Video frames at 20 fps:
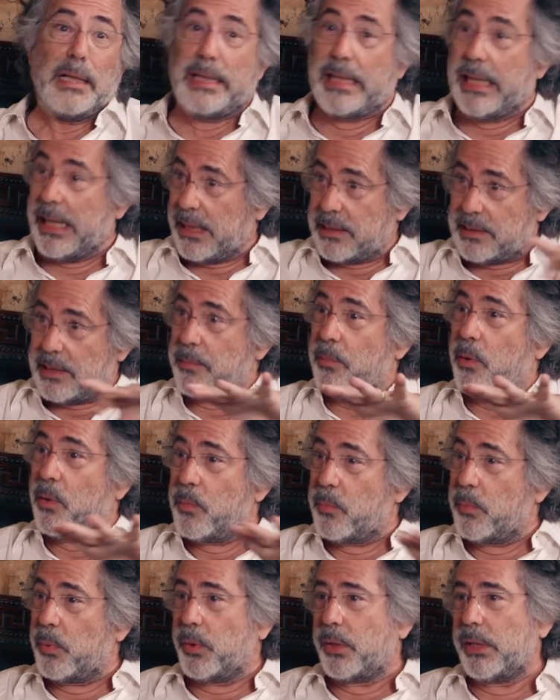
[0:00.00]
Get them
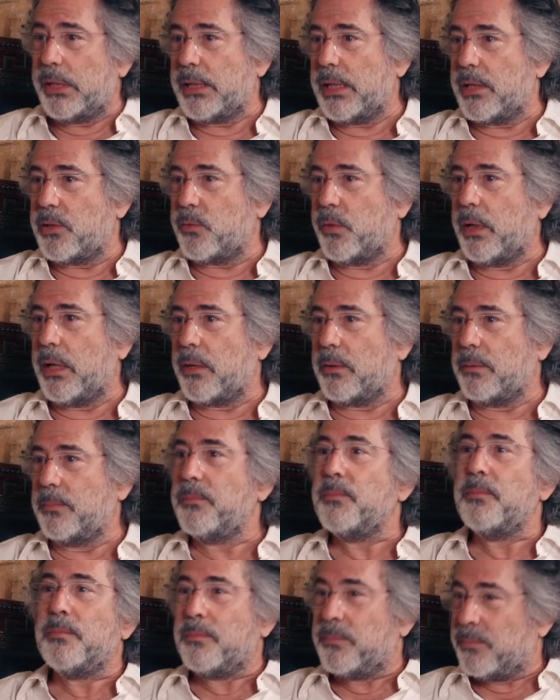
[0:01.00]
on board as
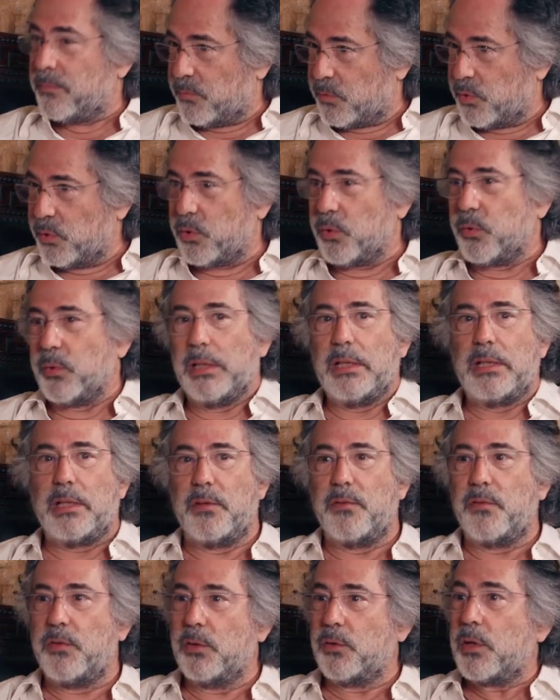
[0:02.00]
well to do
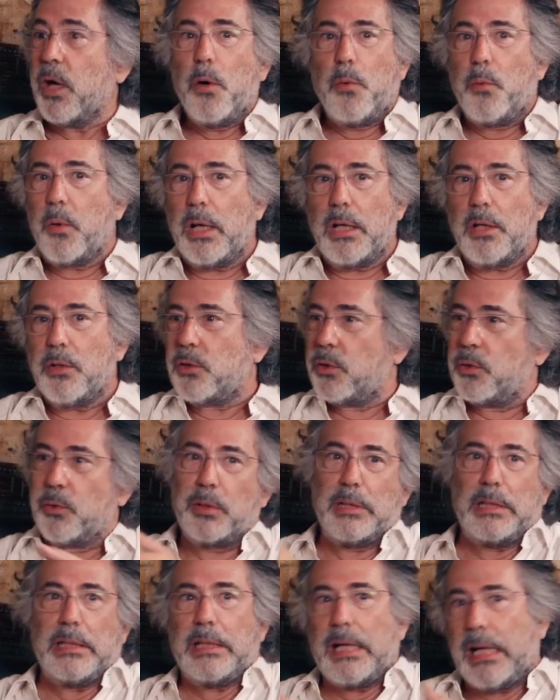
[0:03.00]
interviews. What do you do
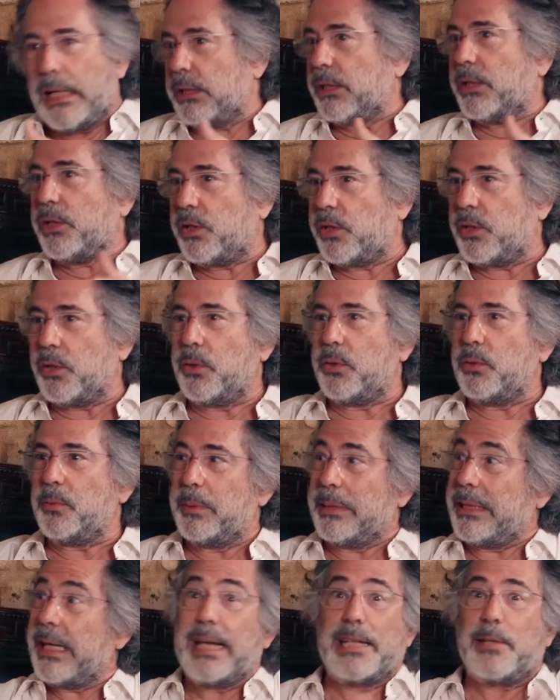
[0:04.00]
with another show,
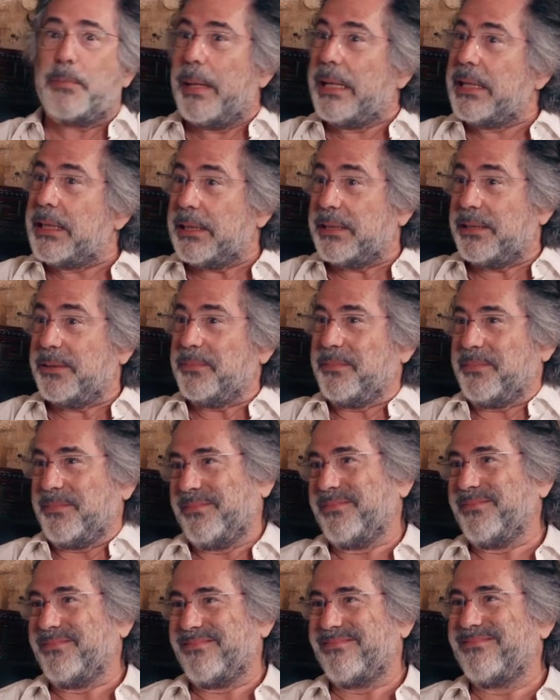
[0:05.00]
but expand it
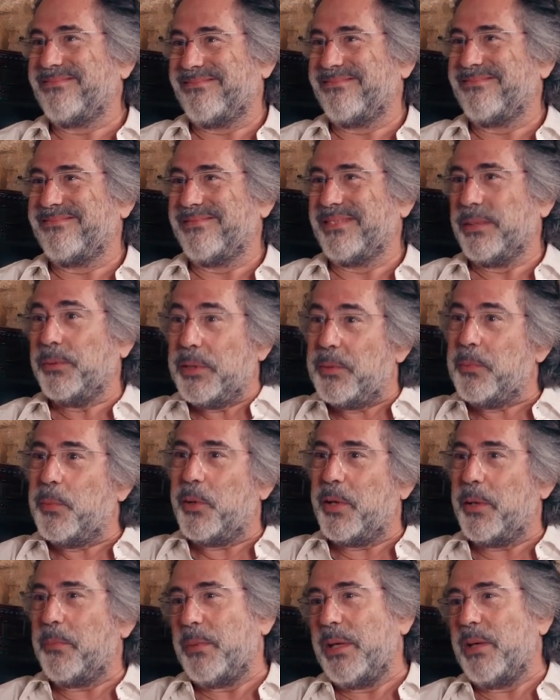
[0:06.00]
mm-hmm. with
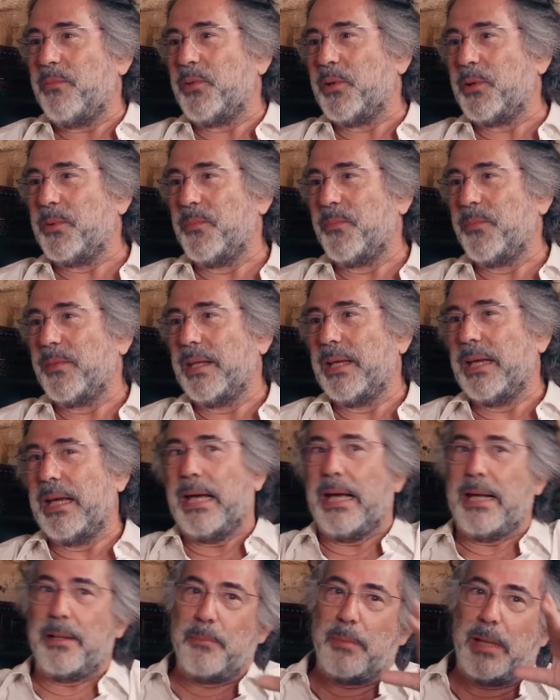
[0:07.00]
more people
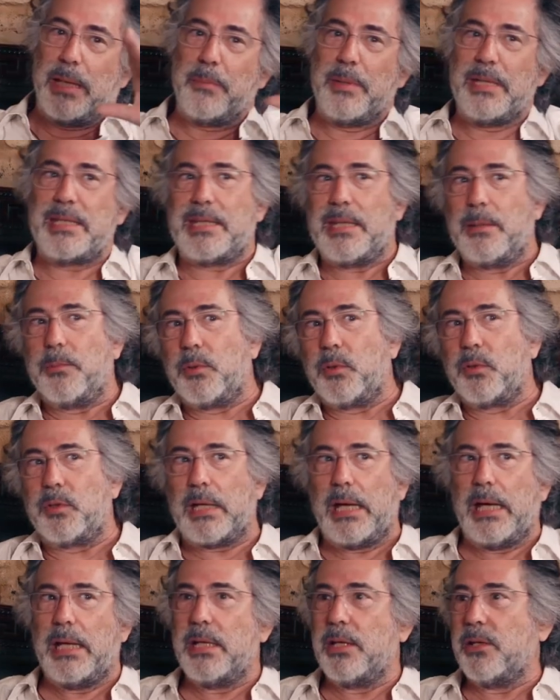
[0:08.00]
and maybe
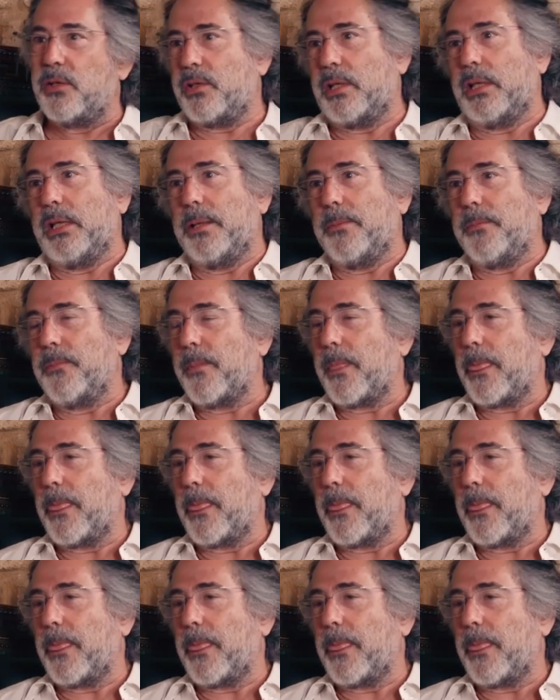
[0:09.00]
simultaneously?